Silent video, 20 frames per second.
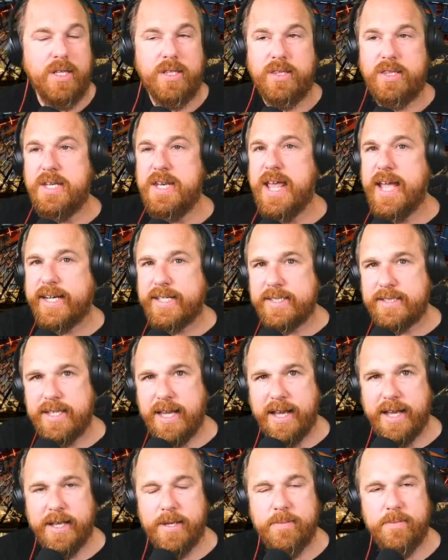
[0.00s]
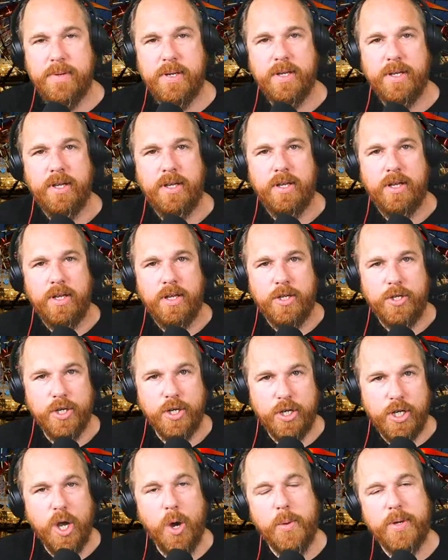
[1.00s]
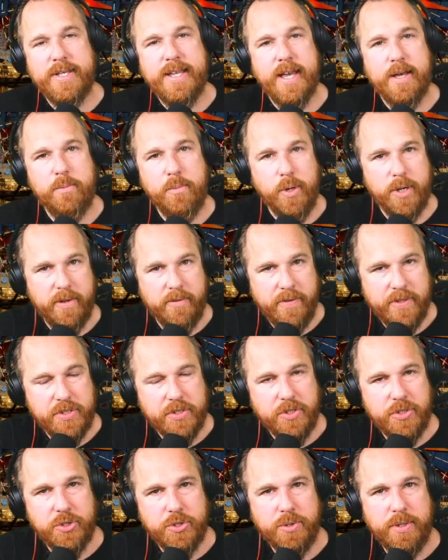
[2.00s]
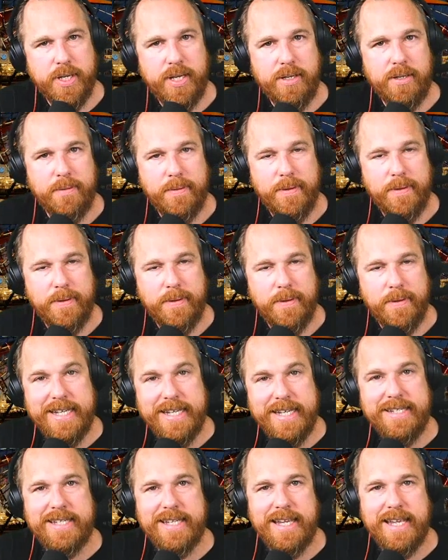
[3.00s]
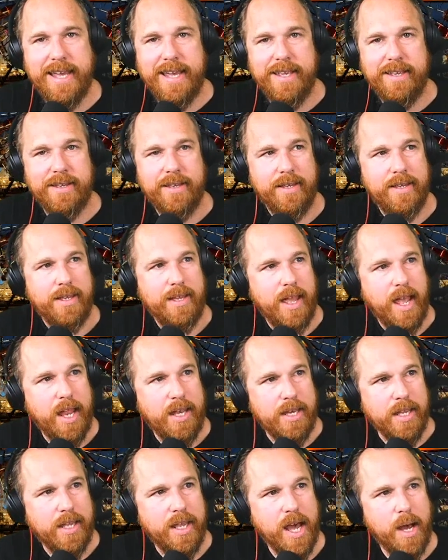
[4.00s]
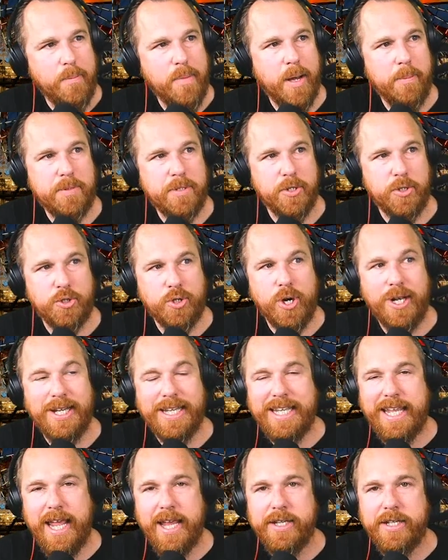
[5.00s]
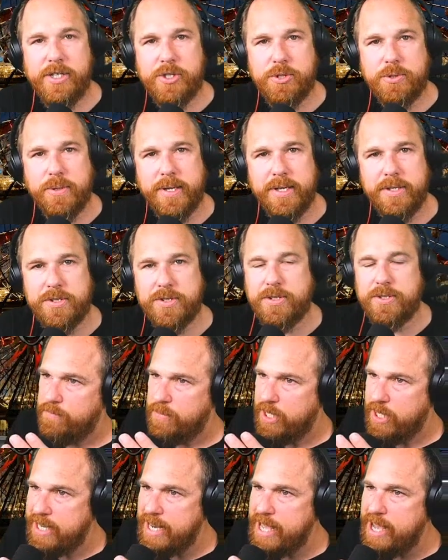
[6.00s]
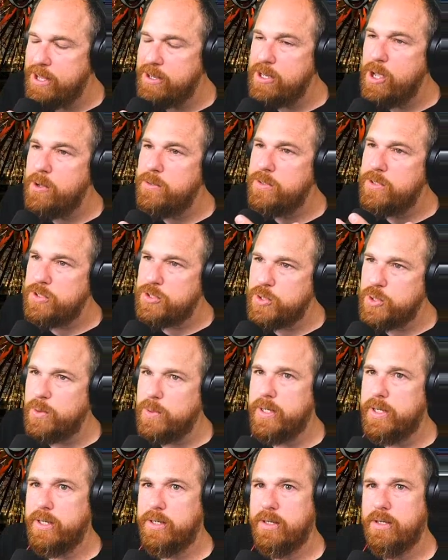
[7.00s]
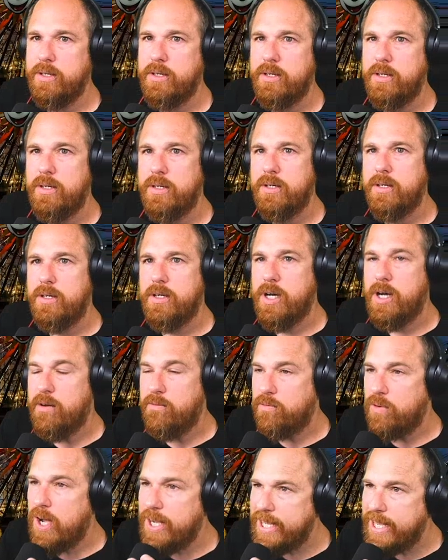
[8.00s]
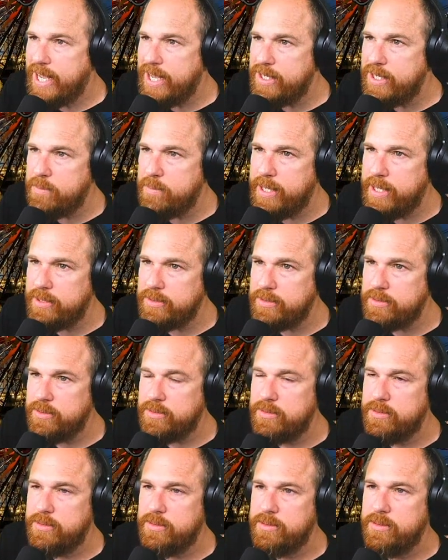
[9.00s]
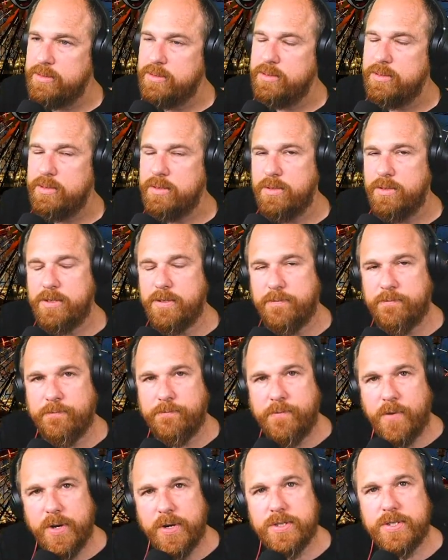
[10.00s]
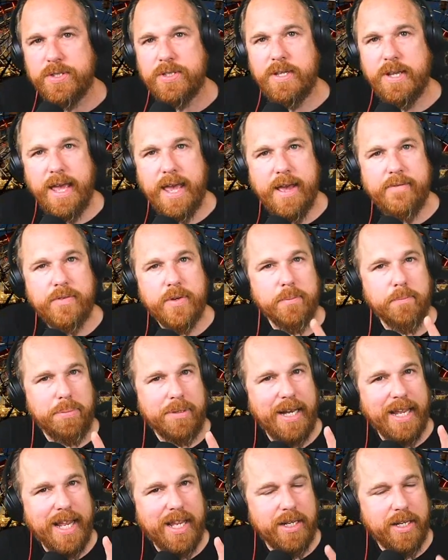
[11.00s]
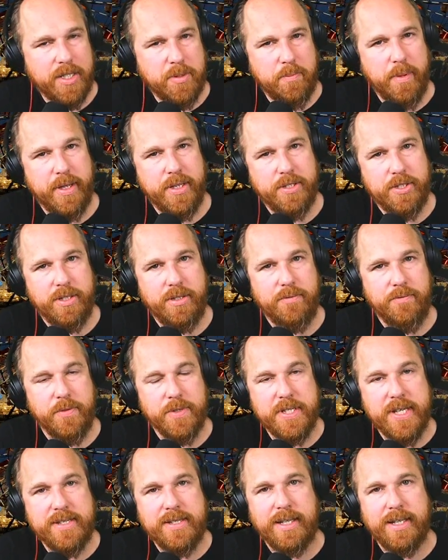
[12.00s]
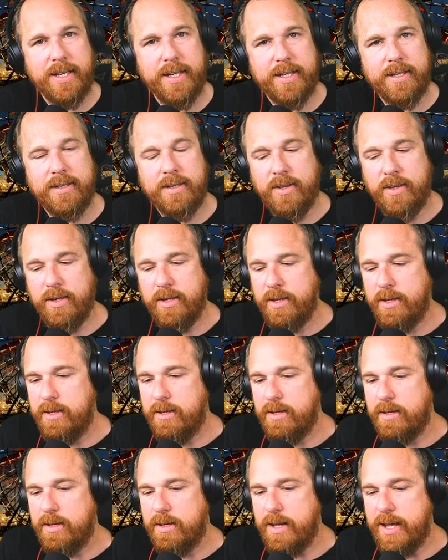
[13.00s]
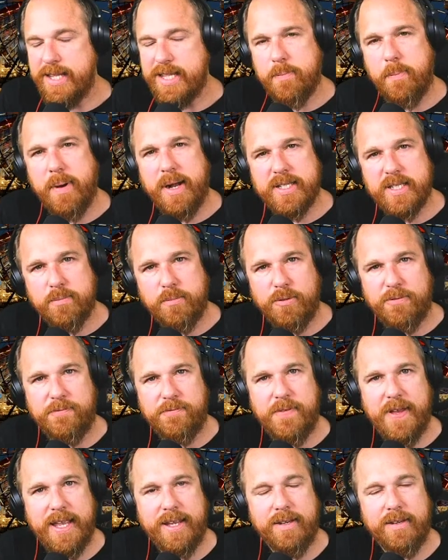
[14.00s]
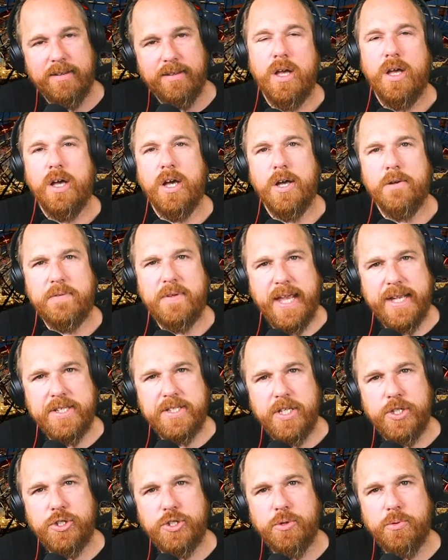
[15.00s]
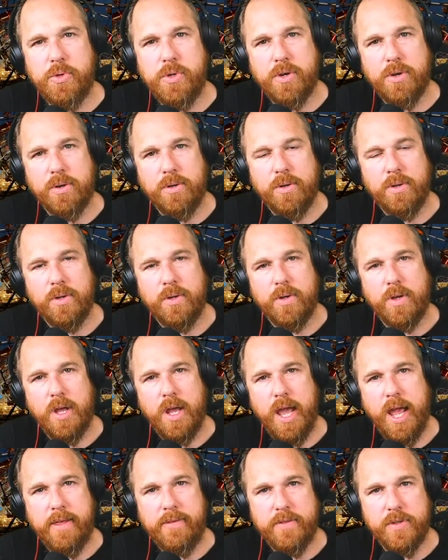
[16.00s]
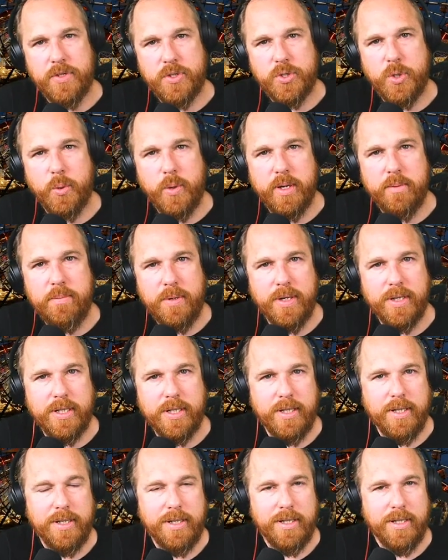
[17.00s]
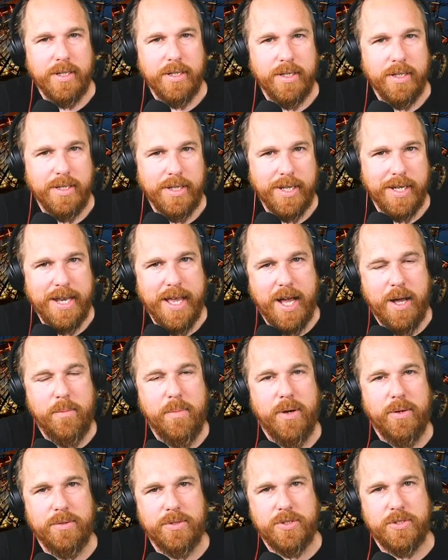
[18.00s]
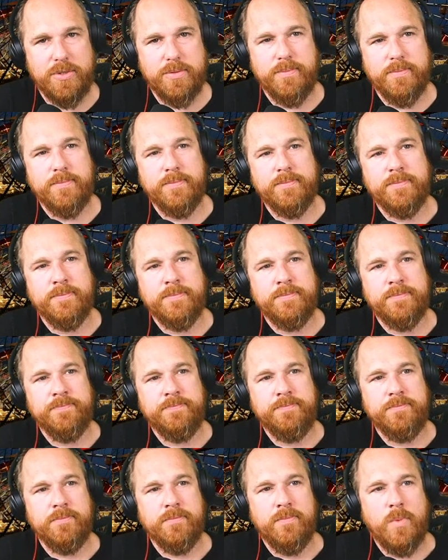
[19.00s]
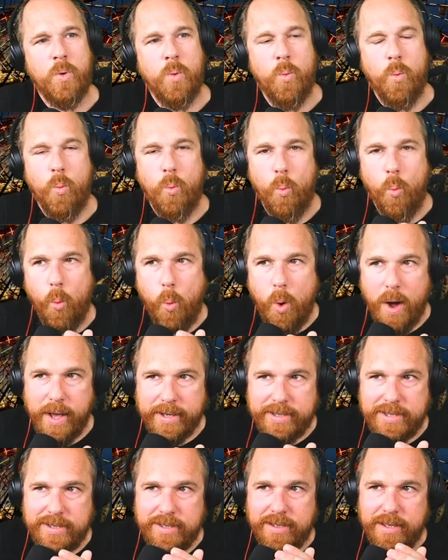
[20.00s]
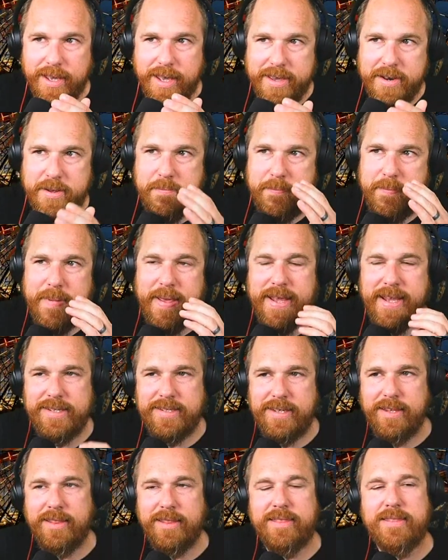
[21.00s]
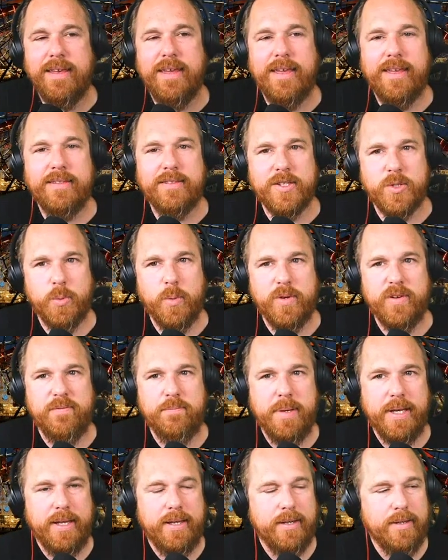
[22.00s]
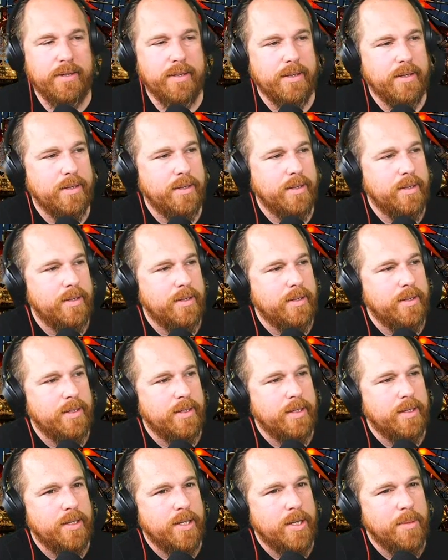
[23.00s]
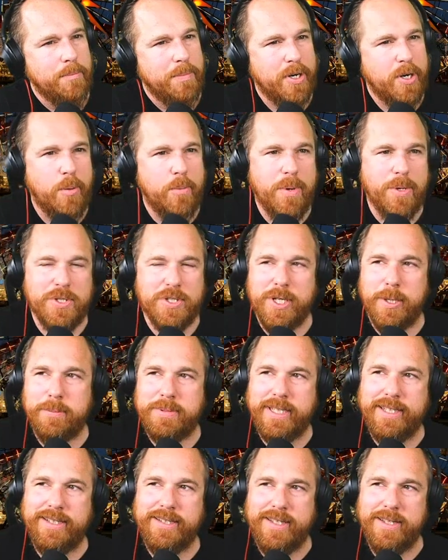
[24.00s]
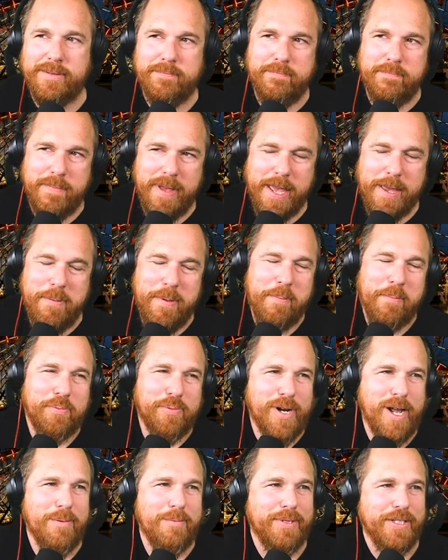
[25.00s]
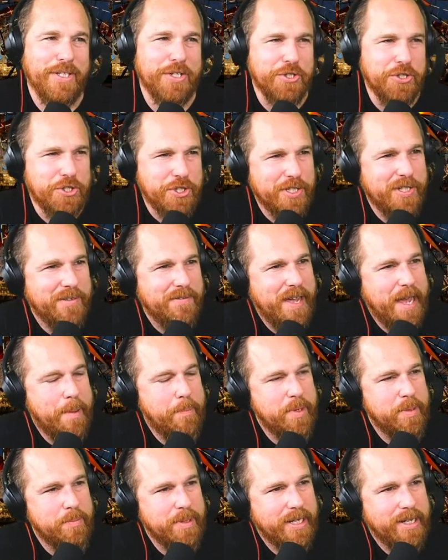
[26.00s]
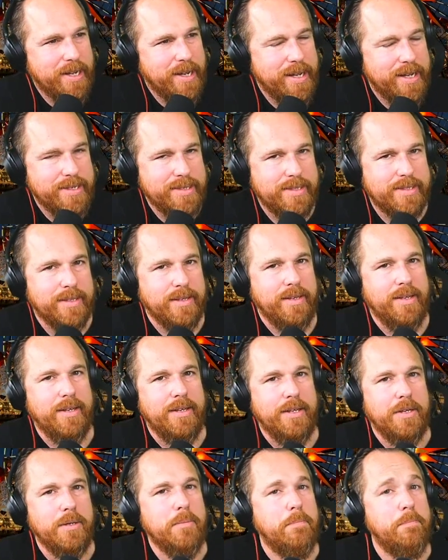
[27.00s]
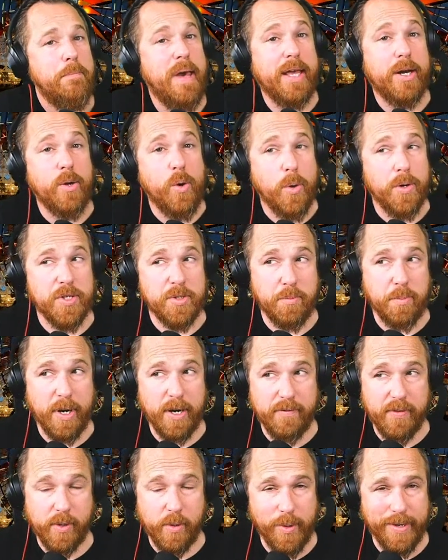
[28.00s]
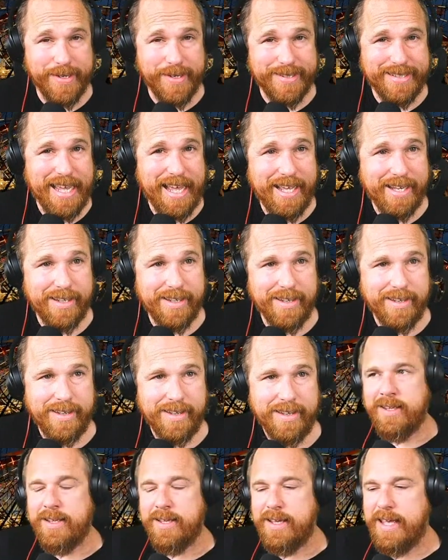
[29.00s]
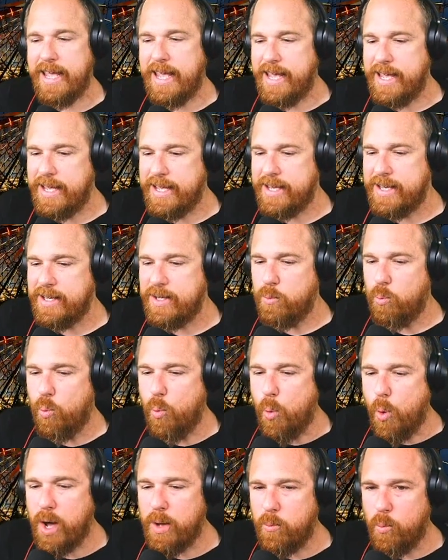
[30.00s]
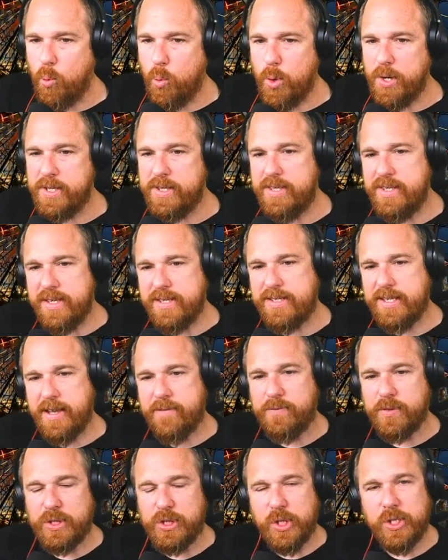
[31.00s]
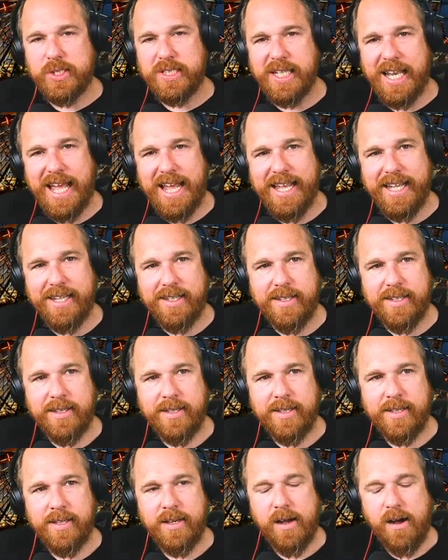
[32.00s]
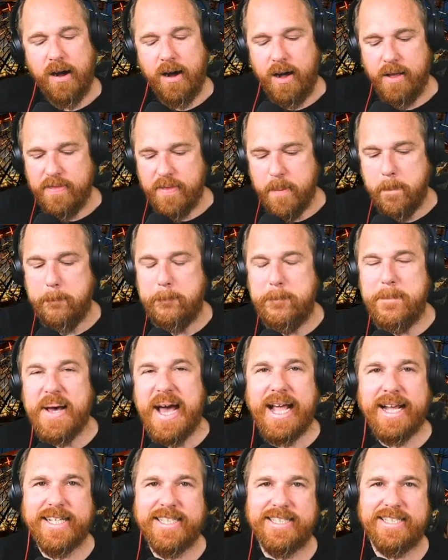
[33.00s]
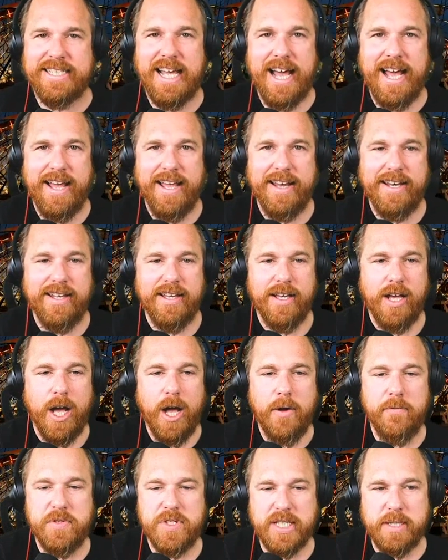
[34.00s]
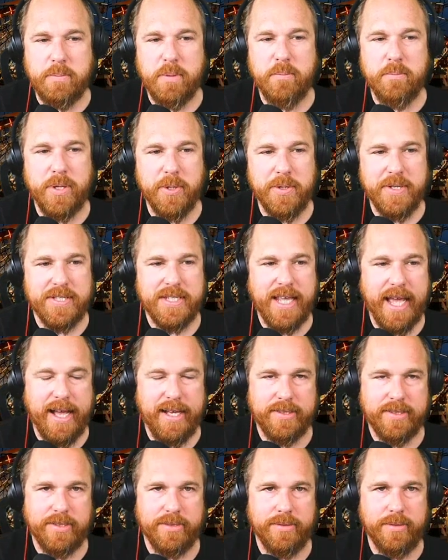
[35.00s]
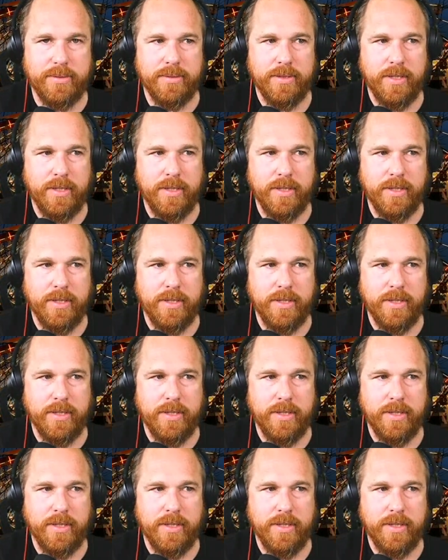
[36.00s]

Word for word: The next time you're going down Buena Vista Street in DCA, and you come up to Trolley Candy Treats, you now know the story of Rock Candy Mountain, the first ever planned expansion for Disneyland, and the possible fate of Casey Jr. and the storybook canal boats. What an amazing thing this would have been, but almost something that maybe probably shouldn't have happened because Matterhorn's perfect where it's at. And what would this have looked like on the backside of Sleeping Beauty's castle.